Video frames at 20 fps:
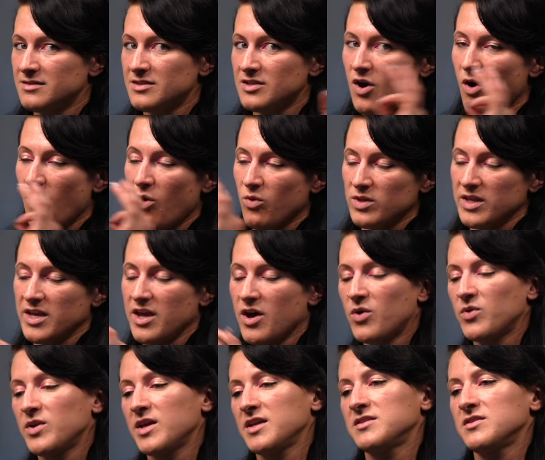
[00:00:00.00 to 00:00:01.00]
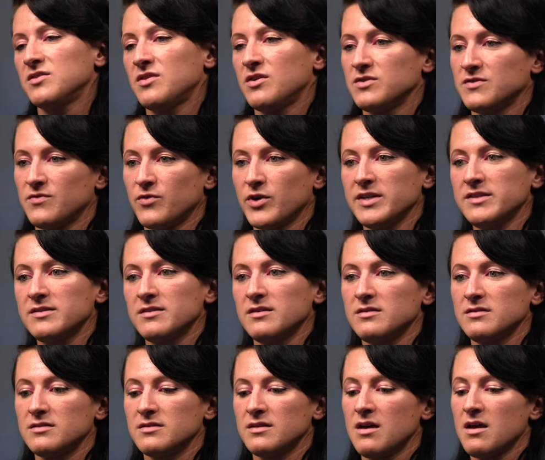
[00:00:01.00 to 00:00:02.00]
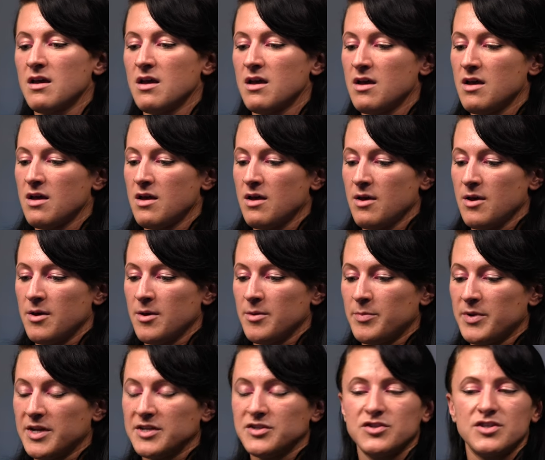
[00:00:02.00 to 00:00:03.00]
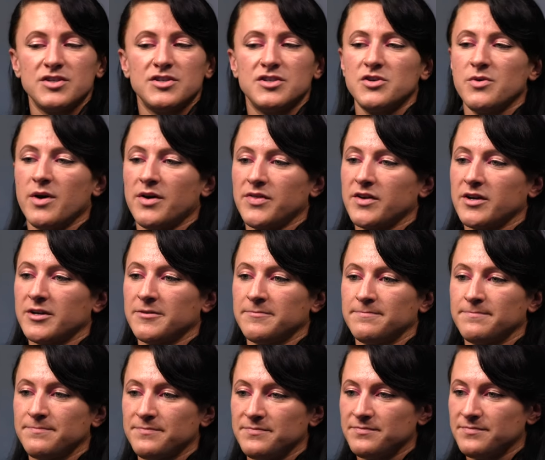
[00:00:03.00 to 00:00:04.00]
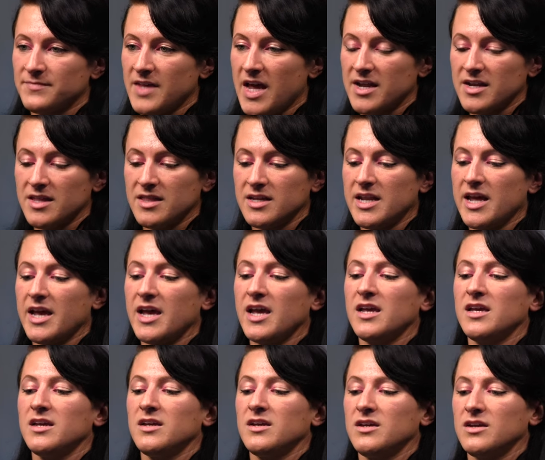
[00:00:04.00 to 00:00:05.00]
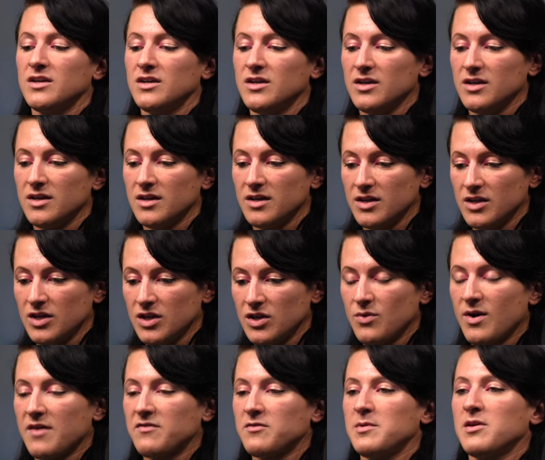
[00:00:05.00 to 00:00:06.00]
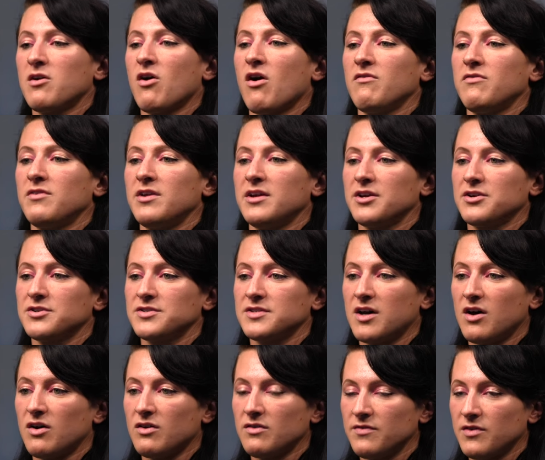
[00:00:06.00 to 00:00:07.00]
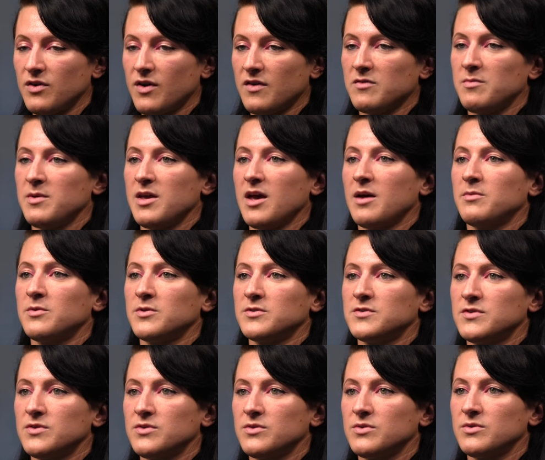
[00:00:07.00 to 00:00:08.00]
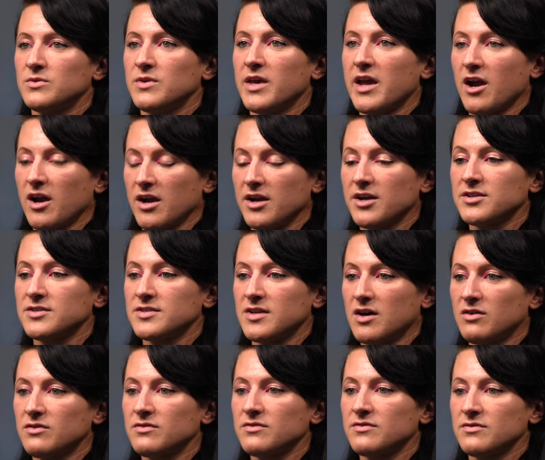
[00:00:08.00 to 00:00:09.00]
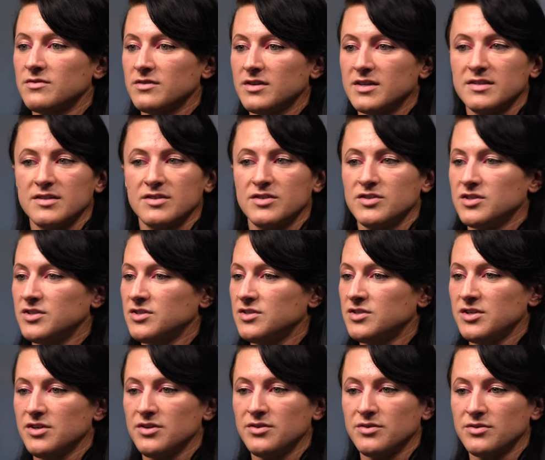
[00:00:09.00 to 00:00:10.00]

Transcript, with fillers: to only hone into those voices. But it's just you out there. At the end of the day, you have to be confident in yourself. You have to be able to carry yourself because it's just